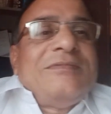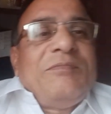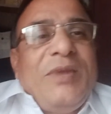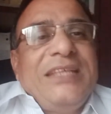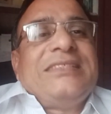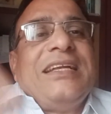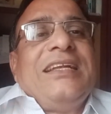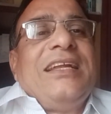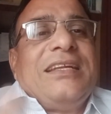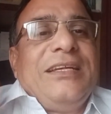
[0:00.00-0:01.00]
Please send
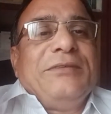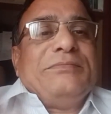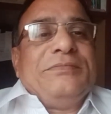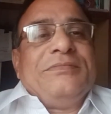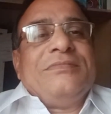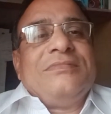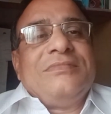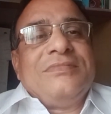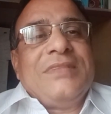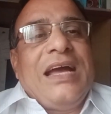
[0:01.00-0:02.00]
that item.
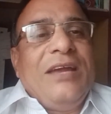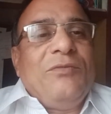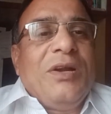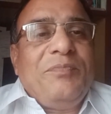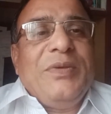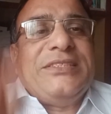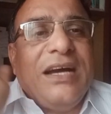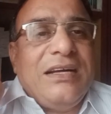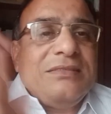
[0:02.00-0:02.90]
I want pizza.